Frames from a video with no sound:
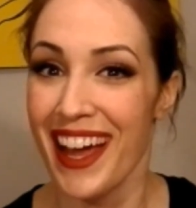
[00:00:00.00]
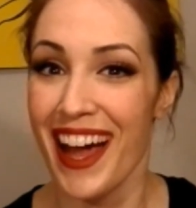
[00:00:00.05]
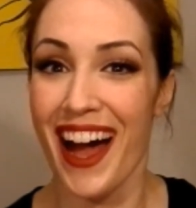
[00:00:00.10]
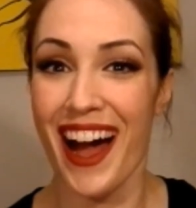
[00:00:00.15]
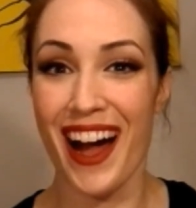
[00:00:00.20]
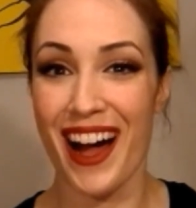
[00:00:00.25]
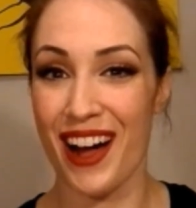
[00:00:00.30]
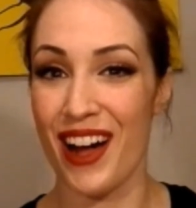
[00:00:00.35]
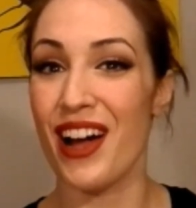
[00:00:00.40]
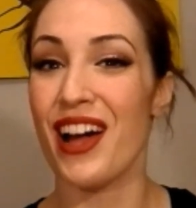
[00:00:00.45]

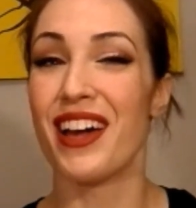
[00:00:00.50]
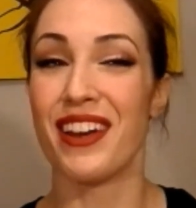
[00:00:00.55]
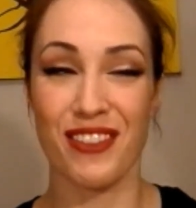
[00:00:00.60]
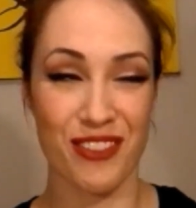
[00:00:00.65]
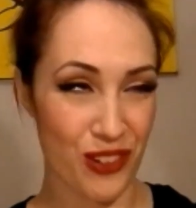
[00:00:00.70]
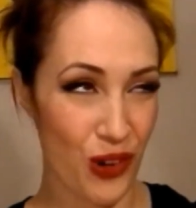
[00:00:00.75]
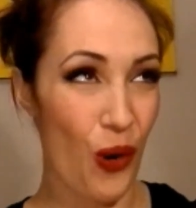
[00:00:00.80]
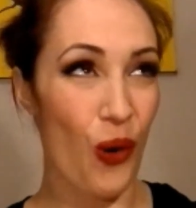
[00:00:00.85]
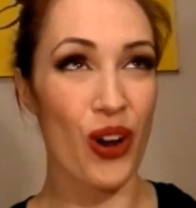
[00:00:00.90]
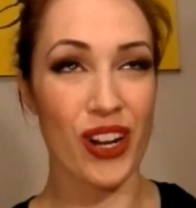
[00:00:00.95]
And
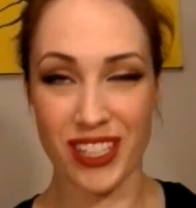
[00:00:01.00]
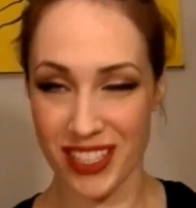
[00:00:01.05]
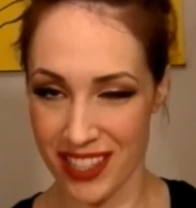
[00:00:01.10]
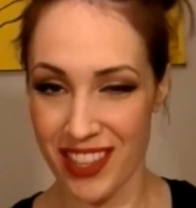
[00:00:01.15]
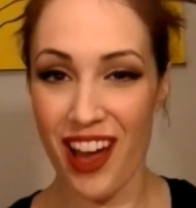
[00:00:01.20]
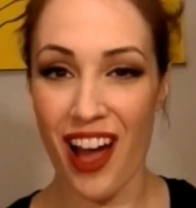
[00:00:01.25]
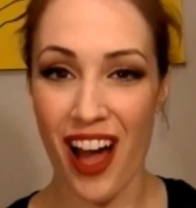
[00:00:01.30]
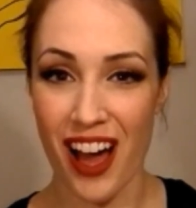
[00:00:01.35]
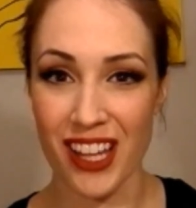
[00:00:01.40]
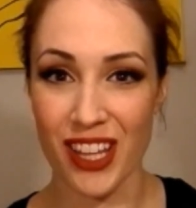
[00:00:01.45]
of course,
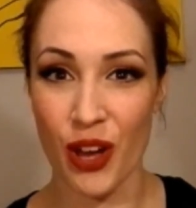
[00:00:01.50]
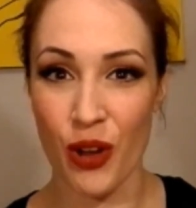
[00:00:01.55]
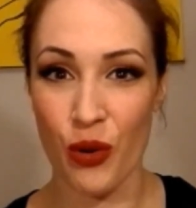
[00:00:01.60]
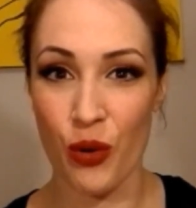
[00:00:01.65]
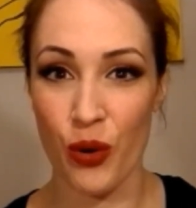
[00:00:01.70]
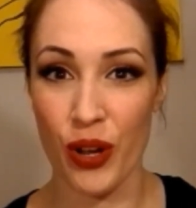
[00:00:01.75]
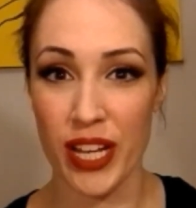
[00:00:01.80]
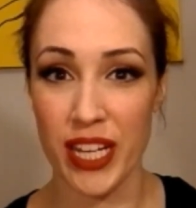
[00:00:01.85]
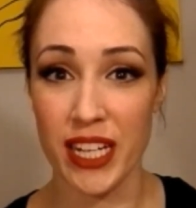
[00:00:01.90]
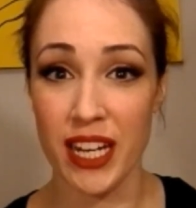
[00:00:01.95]
The Hollow
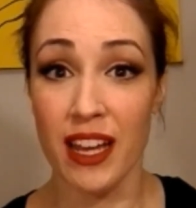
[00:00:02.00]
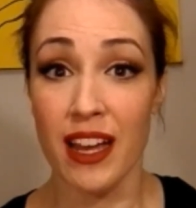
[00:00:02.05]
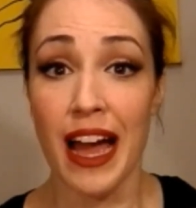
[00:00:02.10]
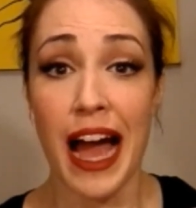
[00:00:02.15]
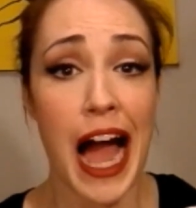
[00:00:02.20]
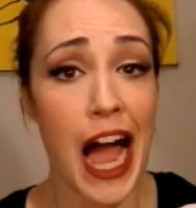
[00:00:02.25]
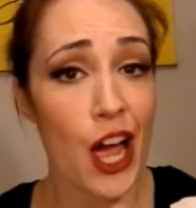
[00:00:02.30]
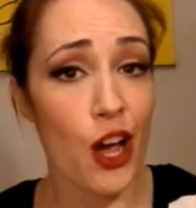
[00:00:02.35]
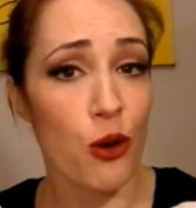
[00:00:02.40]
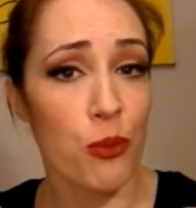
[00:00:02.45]
Queen.
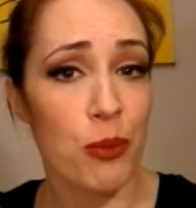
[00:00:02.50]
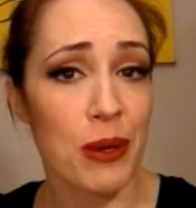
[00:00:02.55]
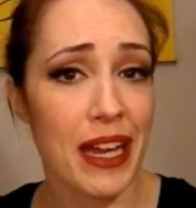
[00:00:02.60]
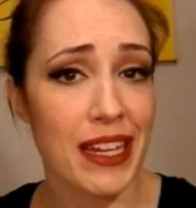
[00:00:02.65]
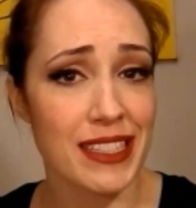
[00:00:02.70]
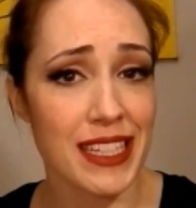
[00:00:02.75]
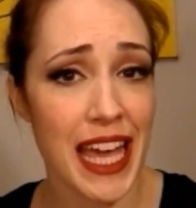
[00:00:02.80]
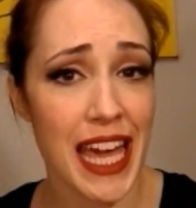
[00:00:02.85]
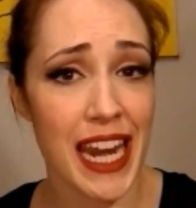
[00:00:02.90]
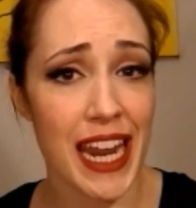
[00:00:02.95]
I hope you
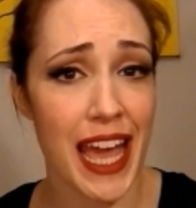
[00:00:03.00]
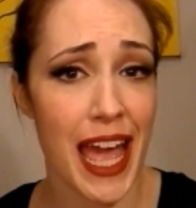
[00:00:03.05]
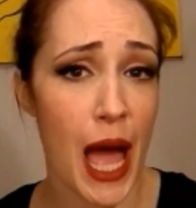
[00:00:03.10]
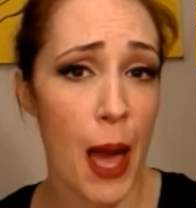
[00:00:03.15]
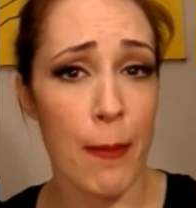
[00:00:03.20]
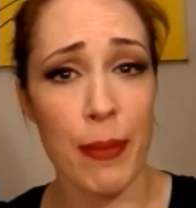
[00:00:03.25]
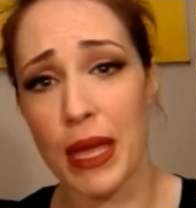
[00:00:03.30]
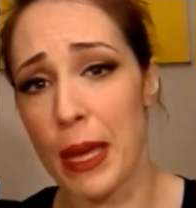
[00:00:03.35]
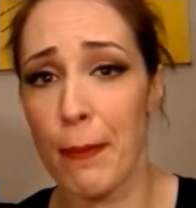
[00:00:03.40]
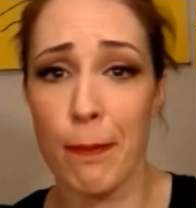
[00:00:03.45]
guys had a
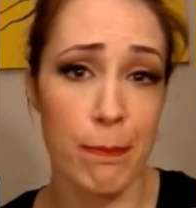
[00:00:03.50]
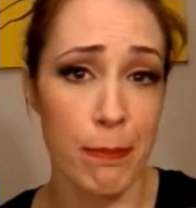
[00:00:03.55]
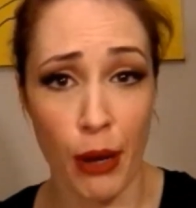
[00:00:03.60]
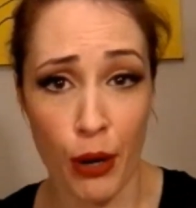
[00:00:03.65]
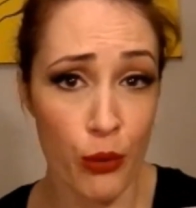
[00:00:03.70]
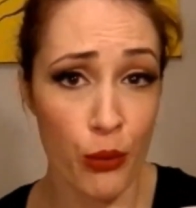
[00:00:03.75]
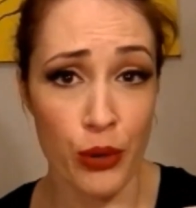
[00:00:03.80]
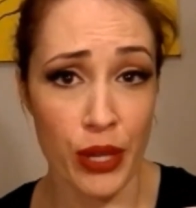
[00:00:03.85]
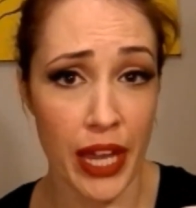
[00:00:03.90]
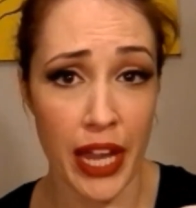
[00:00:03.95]
happy
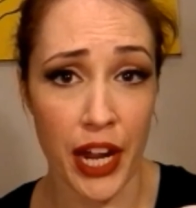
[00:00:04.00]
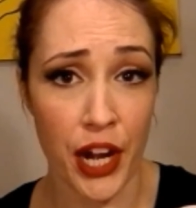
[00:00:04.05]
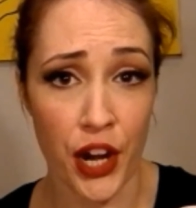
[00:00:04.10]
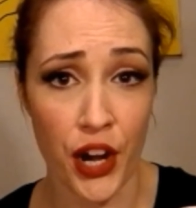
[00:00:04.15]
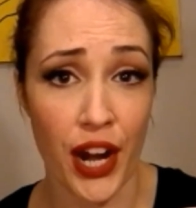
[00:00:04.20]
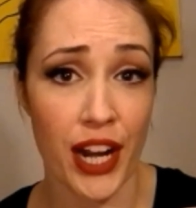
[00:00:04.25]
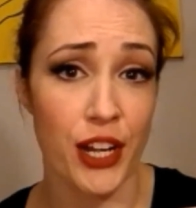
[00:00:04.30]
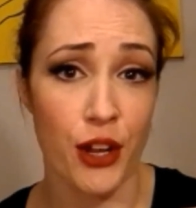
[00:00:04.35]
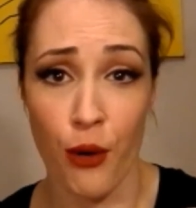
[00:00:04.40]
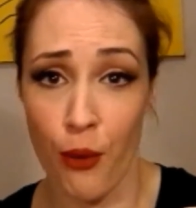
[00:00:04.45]
boo year.
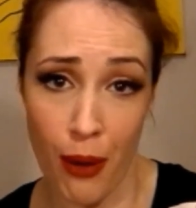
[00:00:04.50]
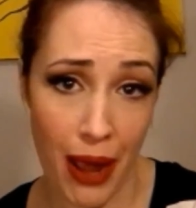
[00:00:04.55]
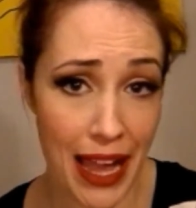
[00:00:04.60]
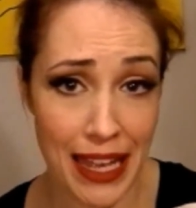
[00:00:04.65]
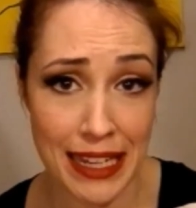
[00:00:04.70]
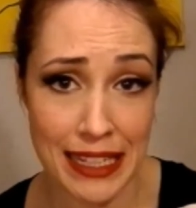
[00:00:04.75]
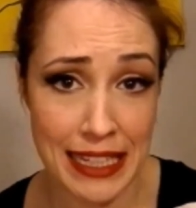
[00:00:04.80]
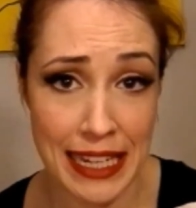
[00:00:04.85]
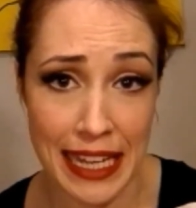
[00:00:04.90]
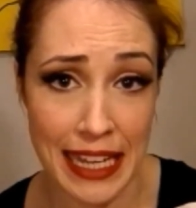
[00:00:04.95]
I know
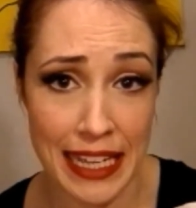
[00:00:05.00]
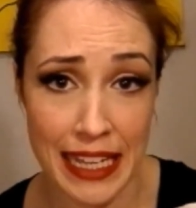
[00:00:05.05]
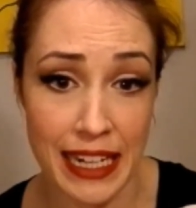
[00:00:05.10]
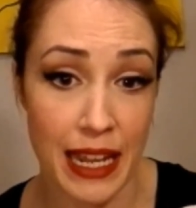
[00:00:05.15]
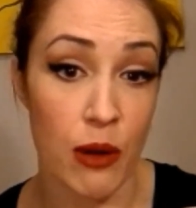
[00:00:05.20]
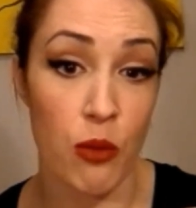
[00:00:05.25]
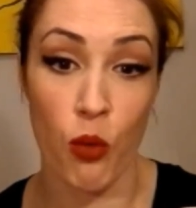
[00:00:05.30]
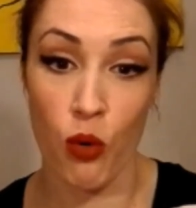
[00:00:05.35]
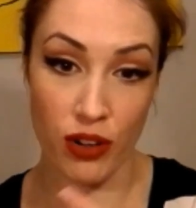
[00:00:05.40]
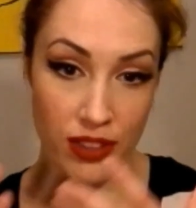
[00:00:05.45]
I did.
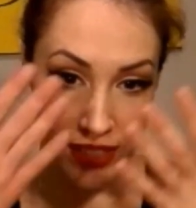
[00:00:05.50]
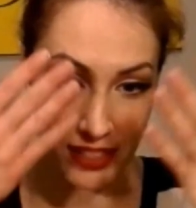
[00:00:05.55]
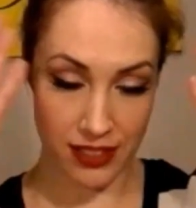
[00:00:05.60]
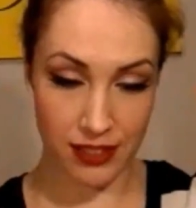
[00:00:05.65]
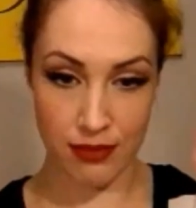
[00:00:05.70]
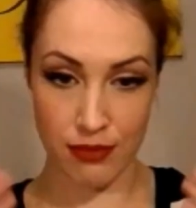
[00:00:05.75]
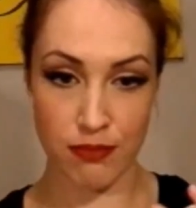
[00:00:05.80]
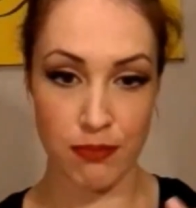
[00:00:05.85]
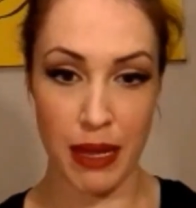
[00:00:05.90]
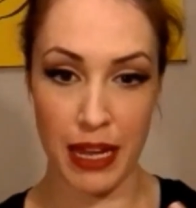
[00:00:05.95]
I wore this
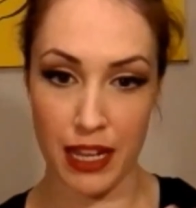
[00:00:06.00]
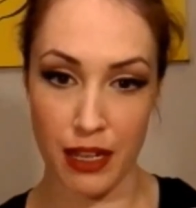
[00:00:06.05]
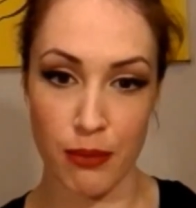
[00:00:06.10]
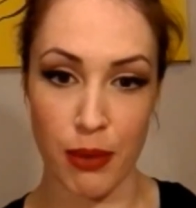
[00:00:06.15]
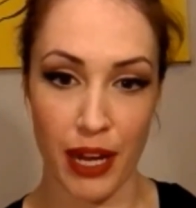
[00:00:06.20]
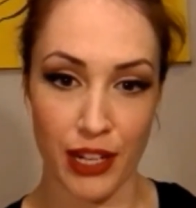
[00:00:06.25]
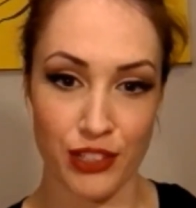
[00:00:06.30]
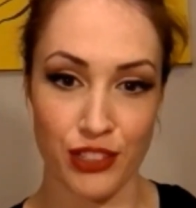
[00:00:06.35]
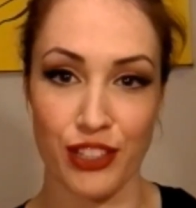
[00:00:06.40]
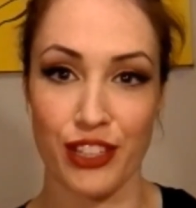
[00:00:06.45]
makeup
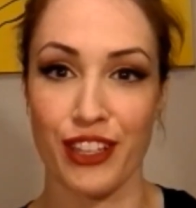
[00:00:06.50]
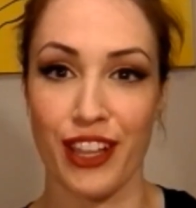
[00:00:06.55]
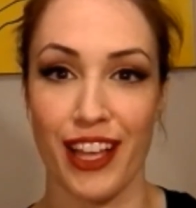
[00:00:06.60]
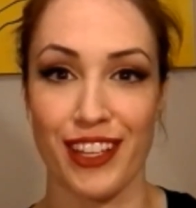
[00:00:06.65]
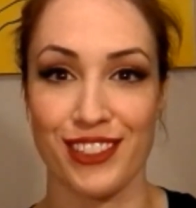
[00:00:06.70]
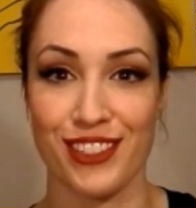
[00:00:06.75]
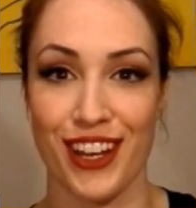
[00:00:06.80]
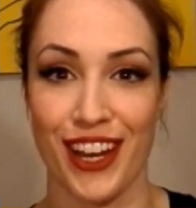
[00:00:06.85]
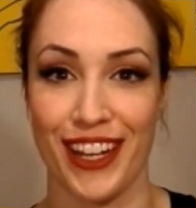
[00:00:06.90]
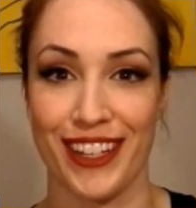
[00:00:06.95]
actually
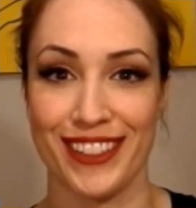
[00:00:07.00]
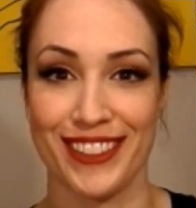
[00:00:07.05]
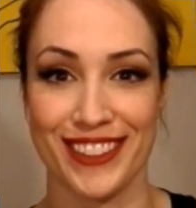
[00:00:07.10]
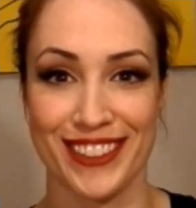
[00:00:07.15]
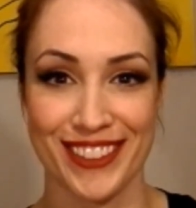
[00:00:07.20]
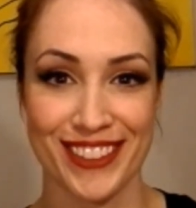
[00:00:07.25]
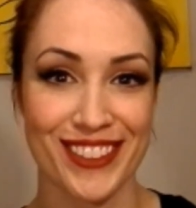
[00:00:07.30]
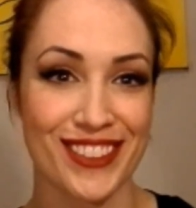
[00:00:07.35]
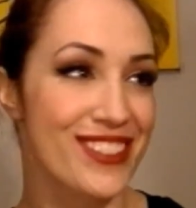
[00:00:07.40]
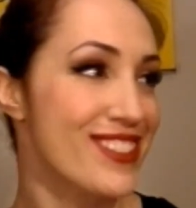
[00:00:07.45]
last night
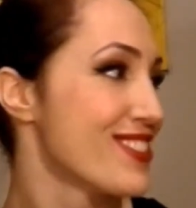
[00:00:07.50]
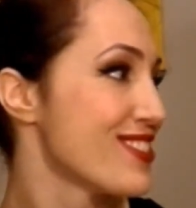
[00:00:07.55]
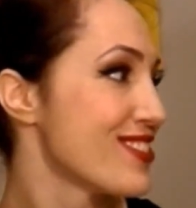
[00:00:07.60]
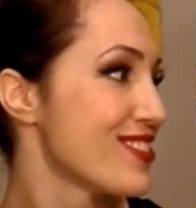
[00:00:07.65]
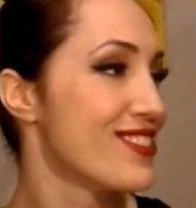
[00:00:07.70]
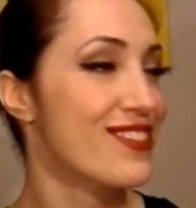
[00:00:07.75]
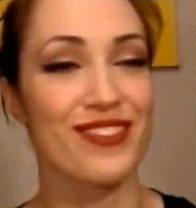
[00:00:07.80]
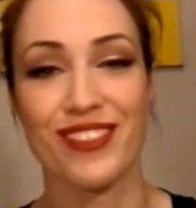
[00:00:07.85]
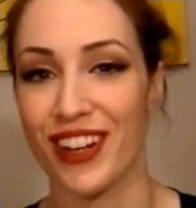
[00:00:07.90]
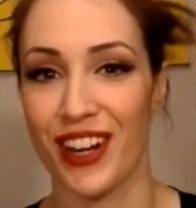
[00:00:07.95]

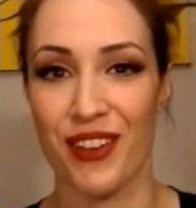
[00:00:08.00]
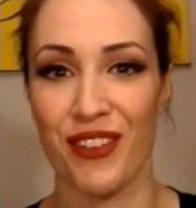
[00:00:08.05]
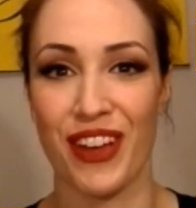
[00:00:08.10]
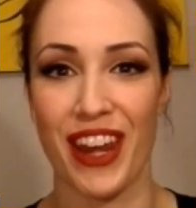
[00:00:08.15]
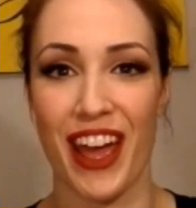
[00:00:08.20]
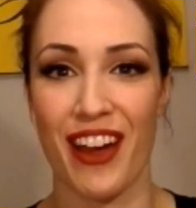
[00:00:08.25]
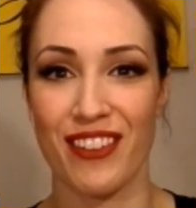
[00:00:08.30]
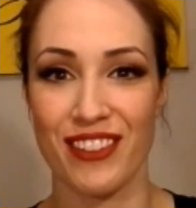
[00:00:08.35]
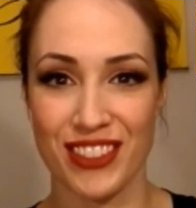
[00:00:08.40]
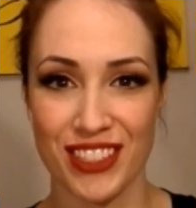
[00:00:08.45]
when I went
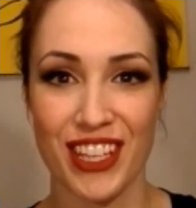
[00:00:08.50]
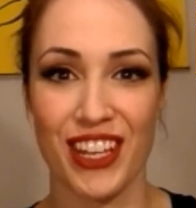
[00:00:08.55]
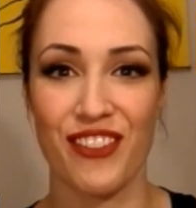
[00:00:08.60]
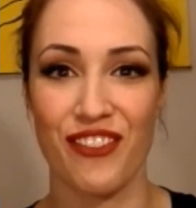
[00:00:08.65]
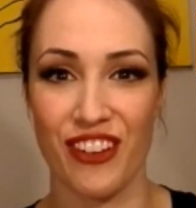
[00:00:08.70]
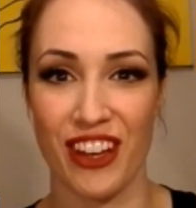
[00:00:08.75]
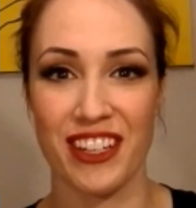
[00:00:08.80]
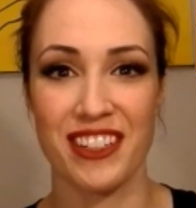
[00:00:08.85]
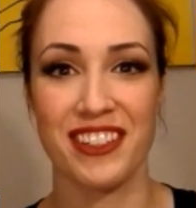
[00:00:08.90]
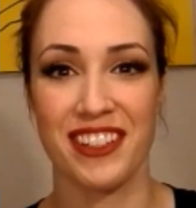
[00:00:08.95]
out. It's kind of
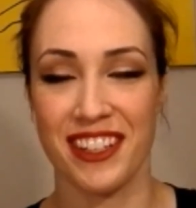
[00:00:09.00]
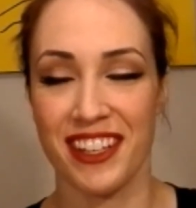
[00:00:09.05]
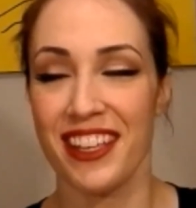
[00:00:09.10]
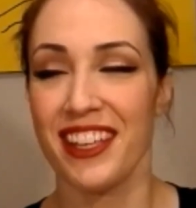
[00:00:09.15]
fun.